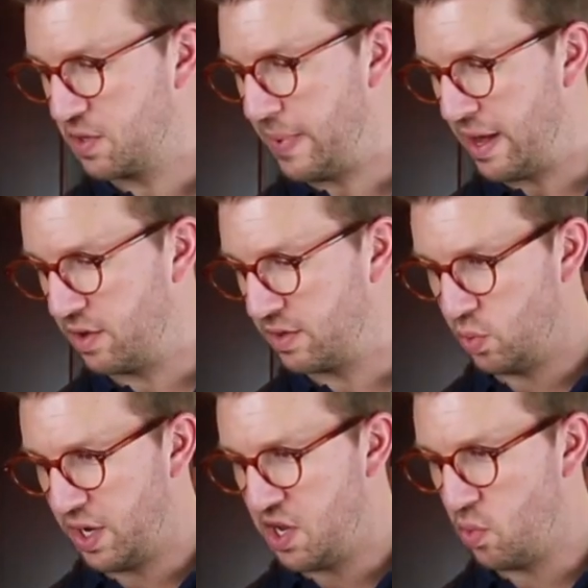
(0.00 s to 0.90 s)
about
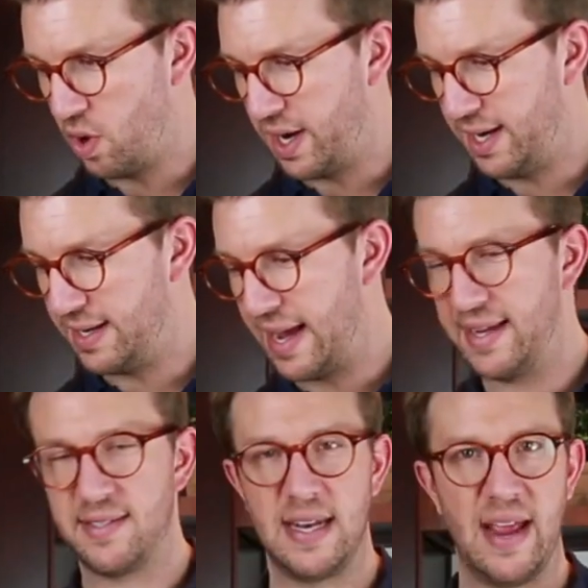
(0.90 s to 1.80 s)
where you want it,
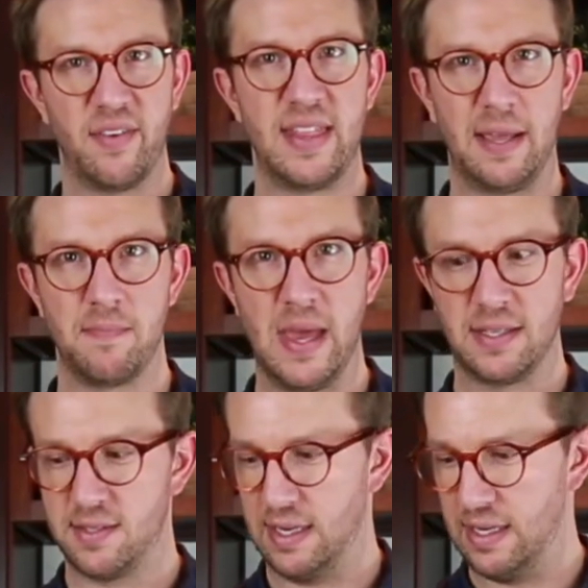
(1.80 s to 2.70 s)
nice and everything
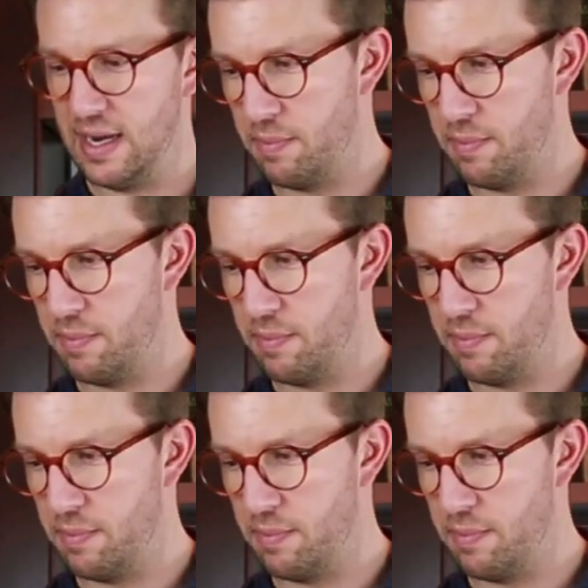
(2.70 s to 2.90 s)
mixed in